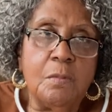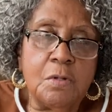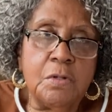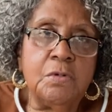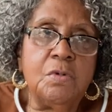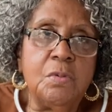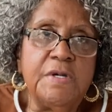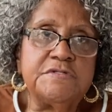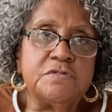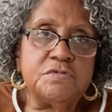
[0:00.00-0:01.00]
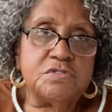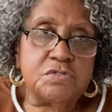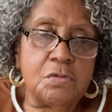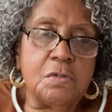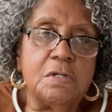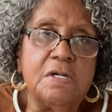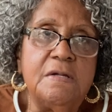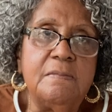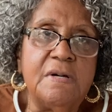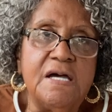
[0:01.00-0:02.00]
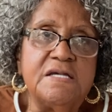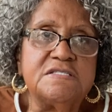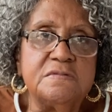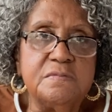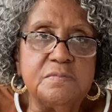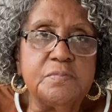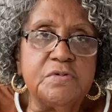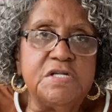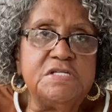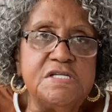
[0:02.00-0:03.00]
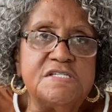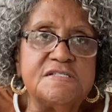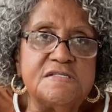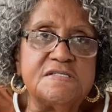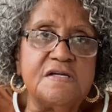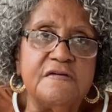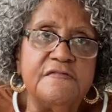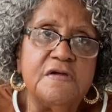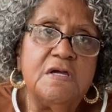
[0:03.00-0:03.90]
go to a Western store and buy some pretty decent stuff.